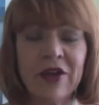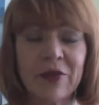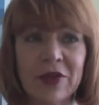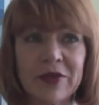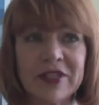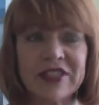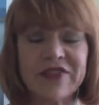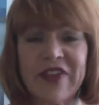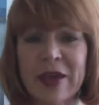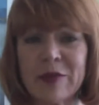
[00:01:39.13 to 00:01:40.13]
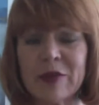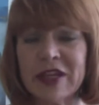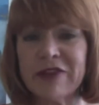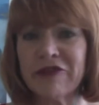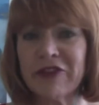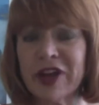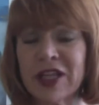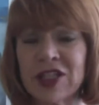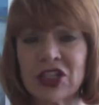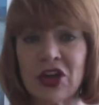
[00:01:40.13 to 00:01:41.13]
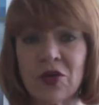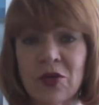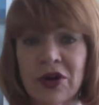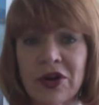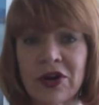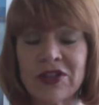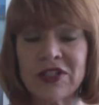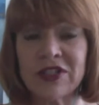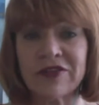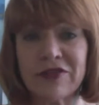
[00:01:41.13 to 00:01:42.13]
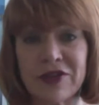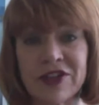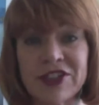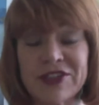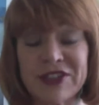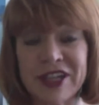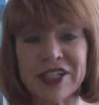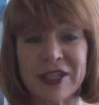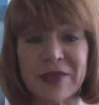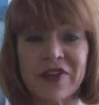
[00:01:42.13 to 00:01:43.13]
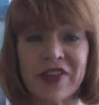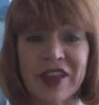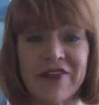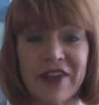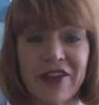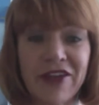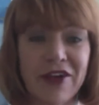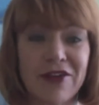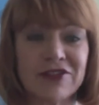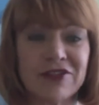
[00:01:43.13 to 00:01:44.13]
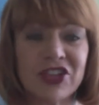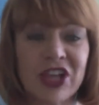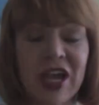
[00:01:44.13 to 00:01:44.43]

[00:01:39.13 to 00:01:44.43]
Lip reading: whether it's family, friends, co-workers, and of course your Take Shape for Life health coach.